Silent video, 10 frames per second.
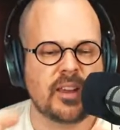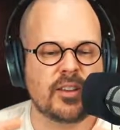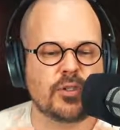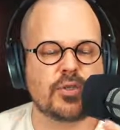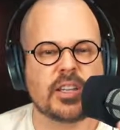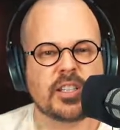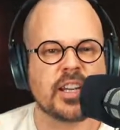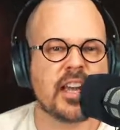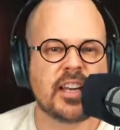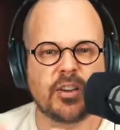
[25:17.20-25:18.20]
you you can
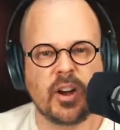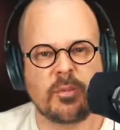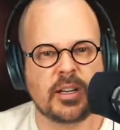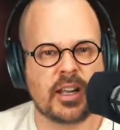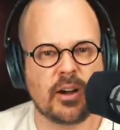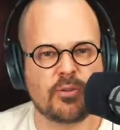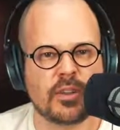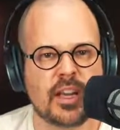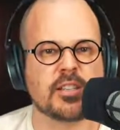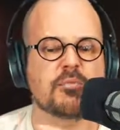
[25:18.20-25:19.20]
scale it up and down
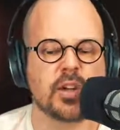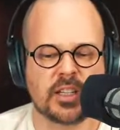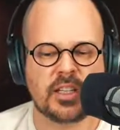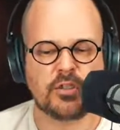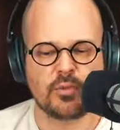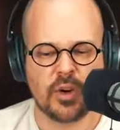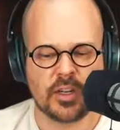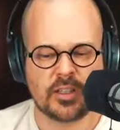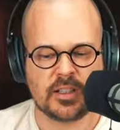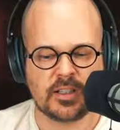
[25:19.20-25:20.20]
as much as you
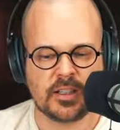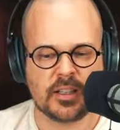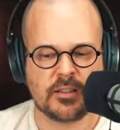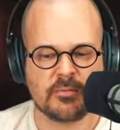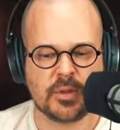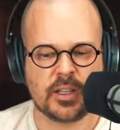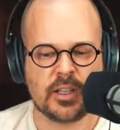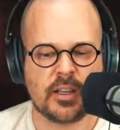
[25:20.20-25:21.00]
want. But